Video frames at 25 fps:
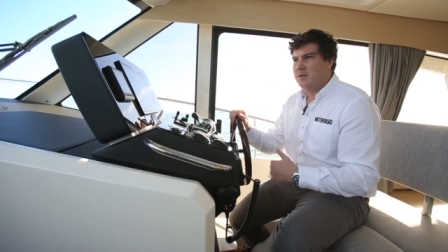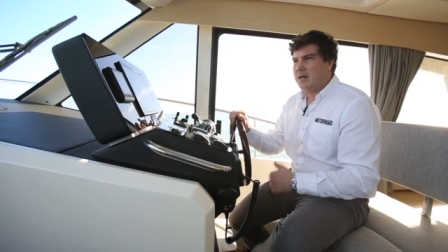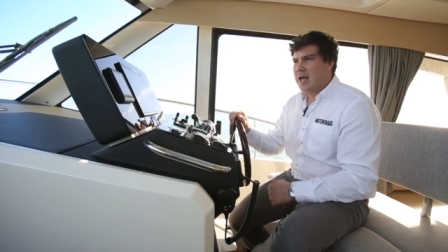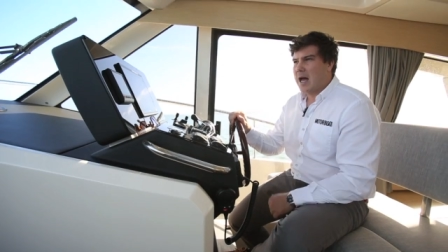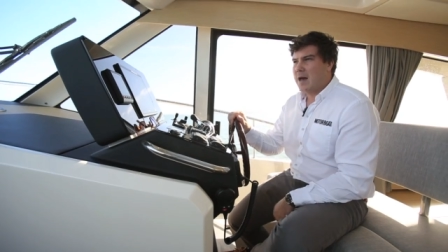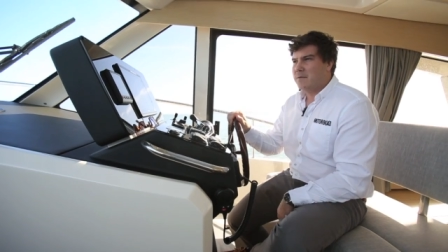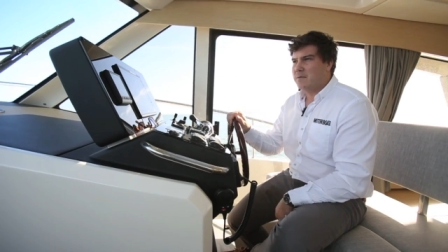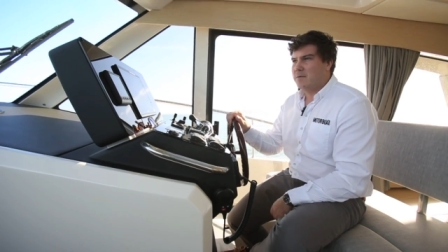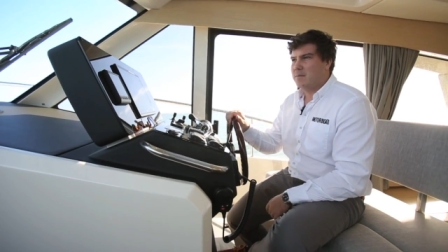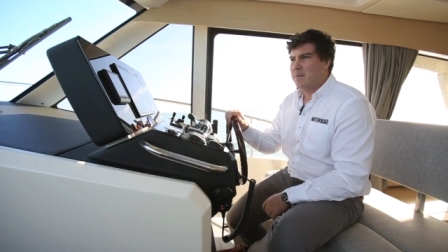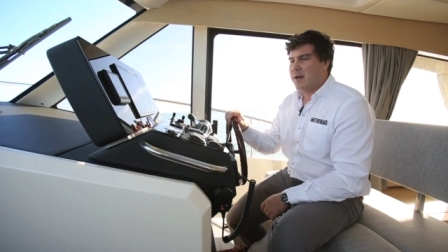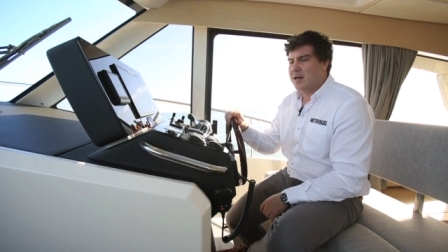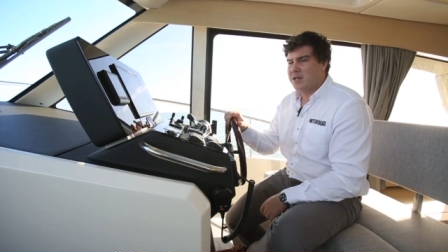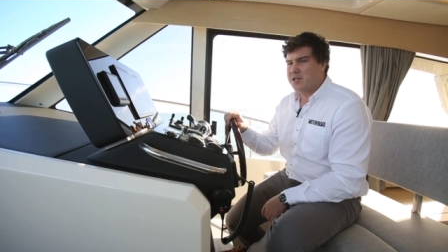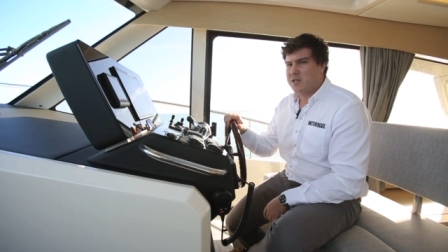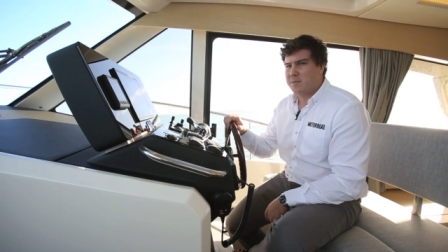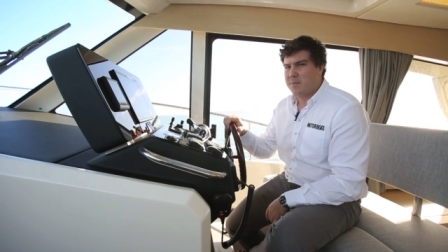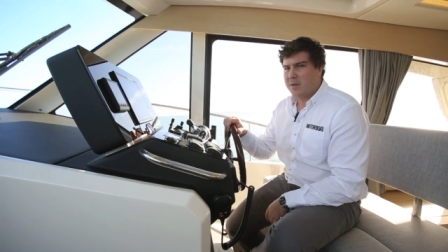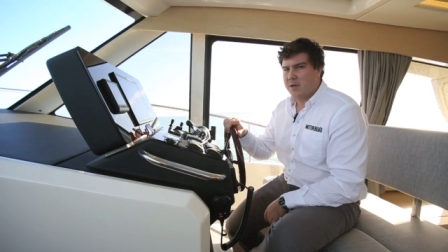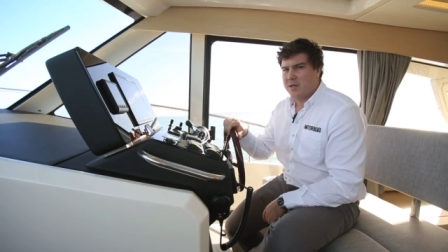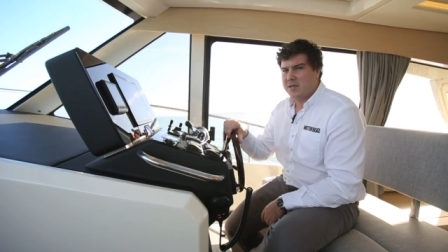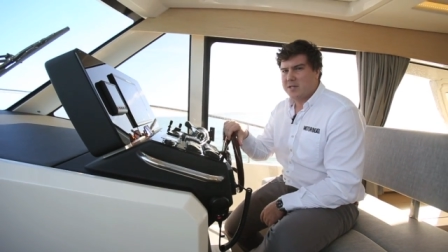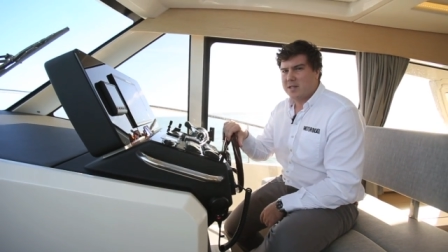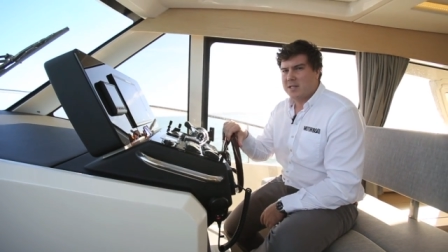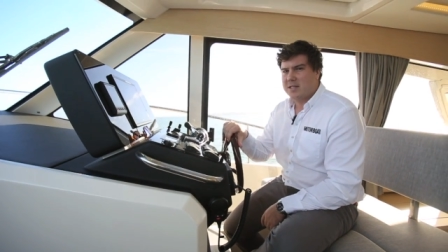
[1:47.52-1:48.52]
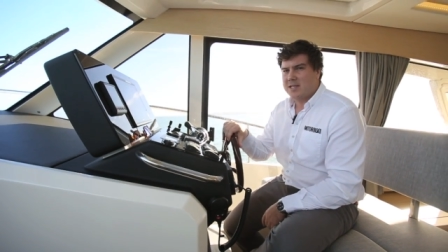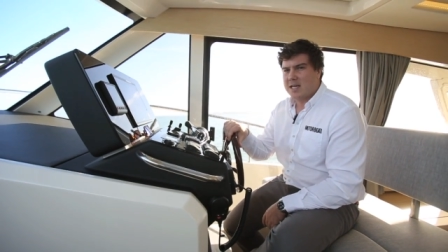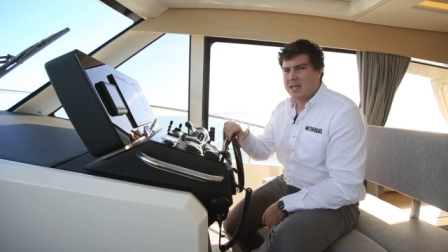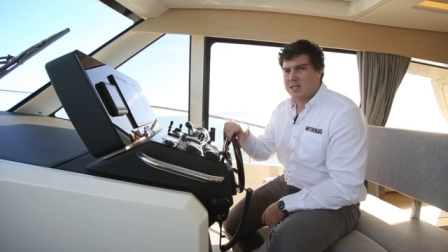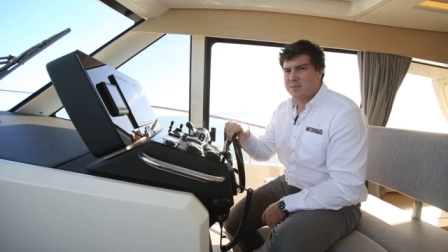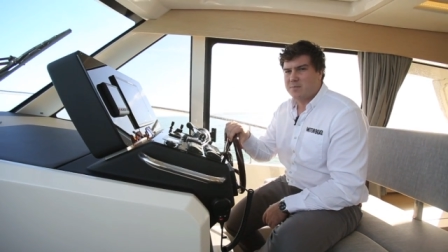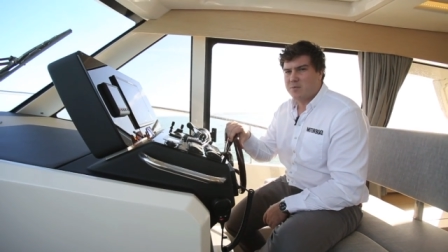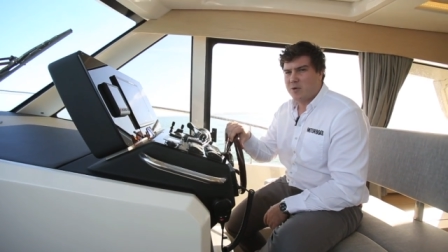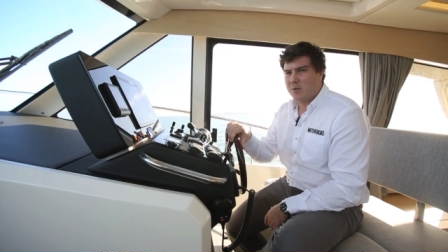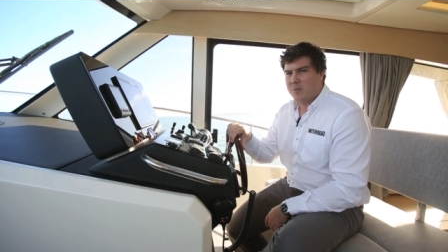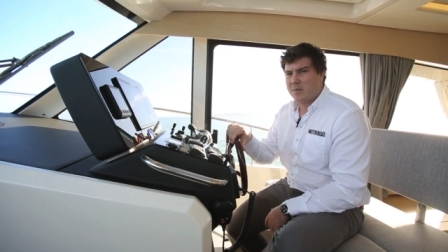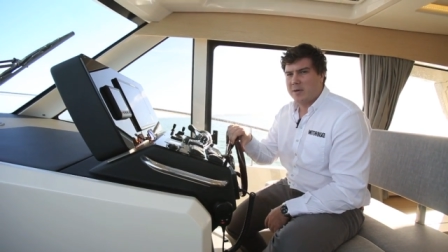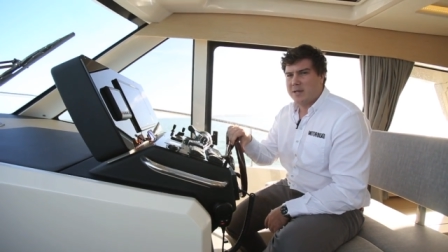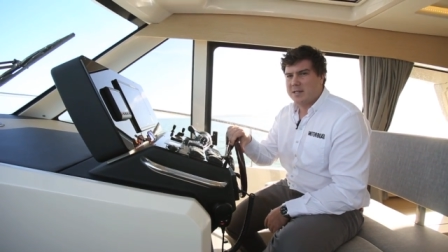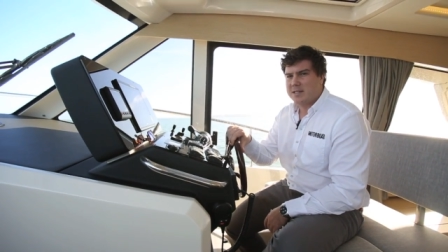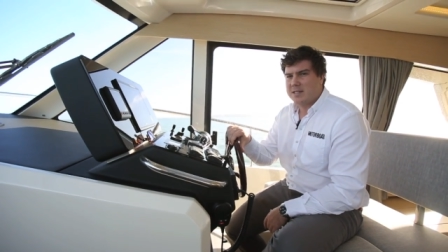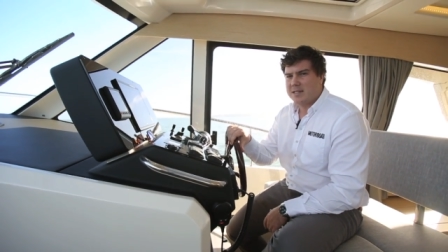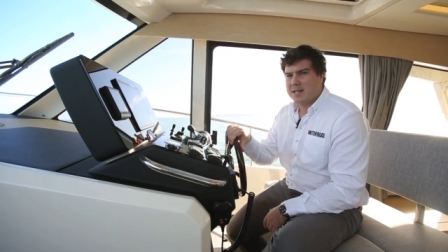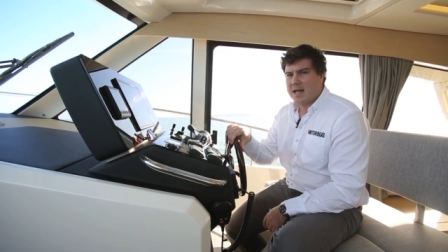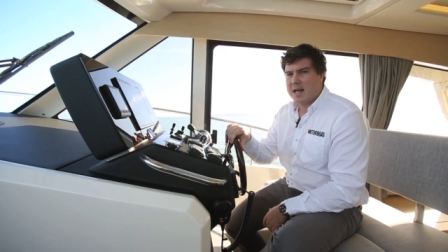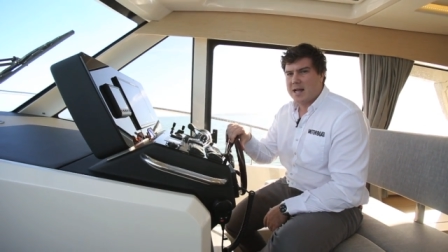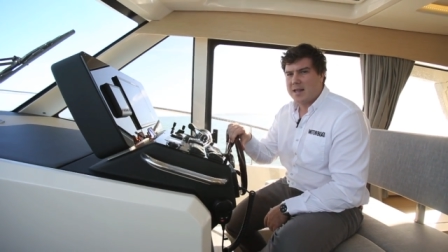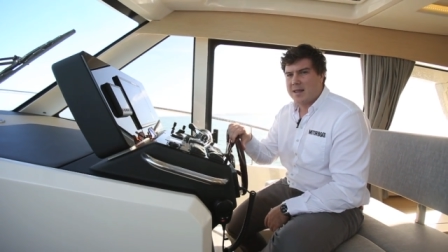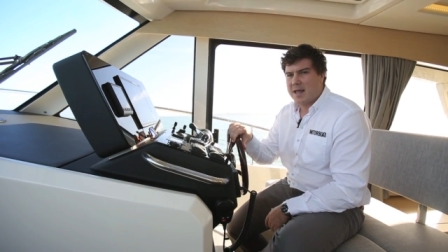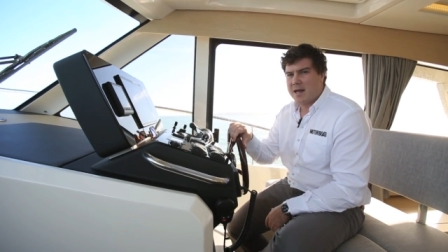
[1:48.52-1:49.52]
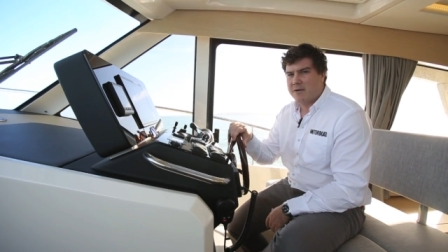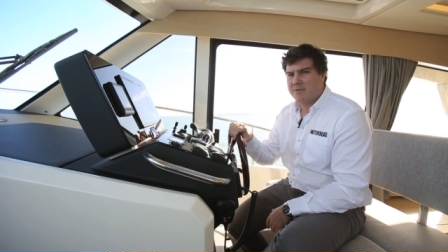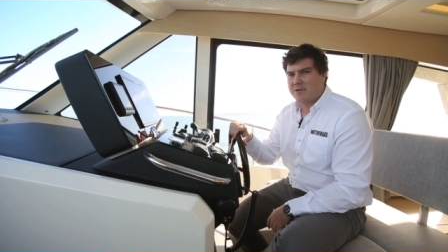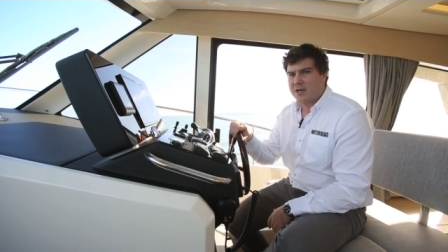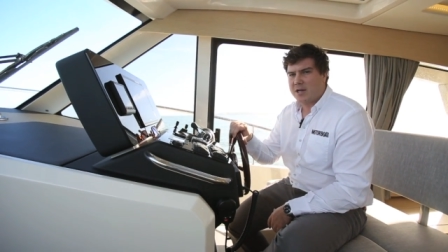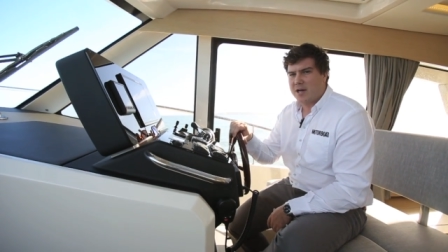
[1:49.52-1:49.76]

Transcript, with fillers: we haven't managed to put it to the test properly today in that